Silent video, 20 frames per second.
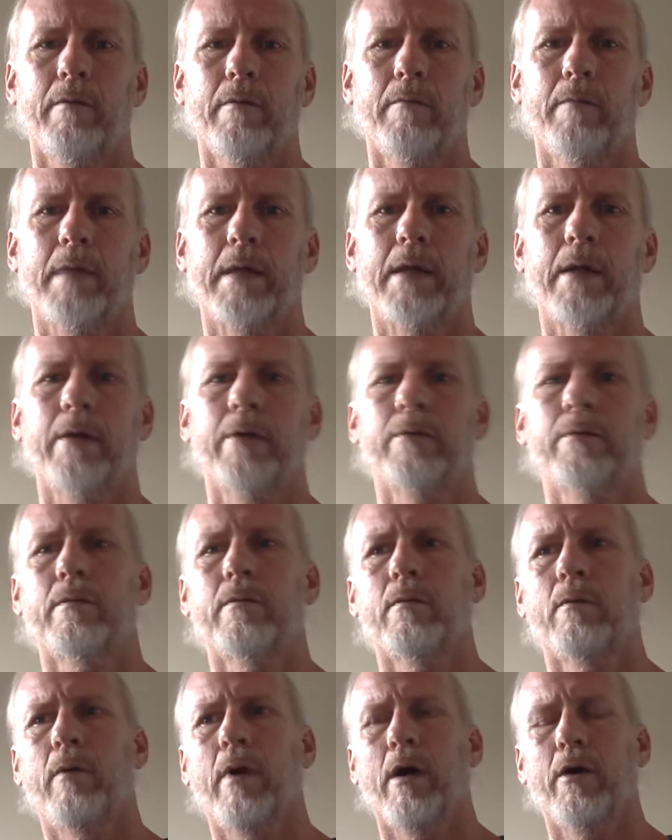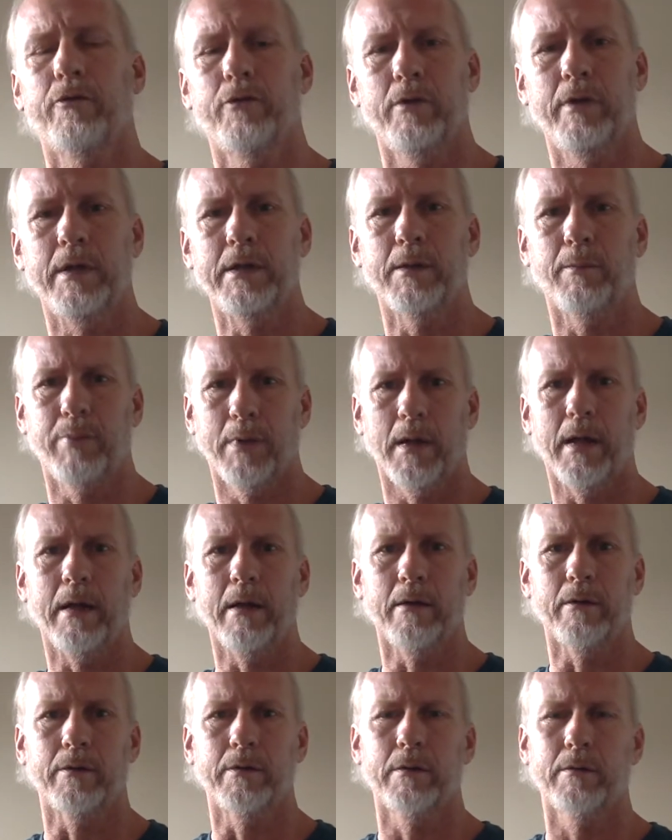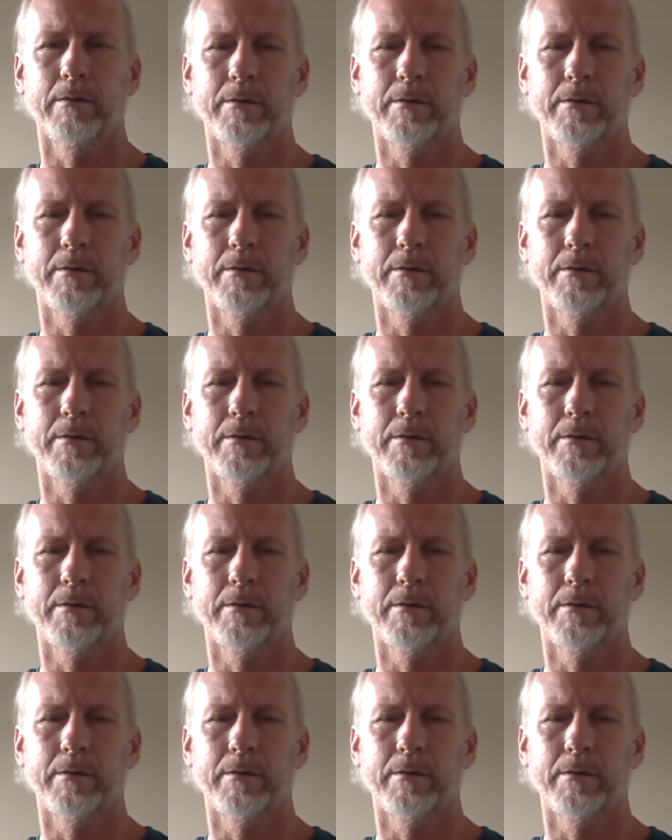because we also need the players.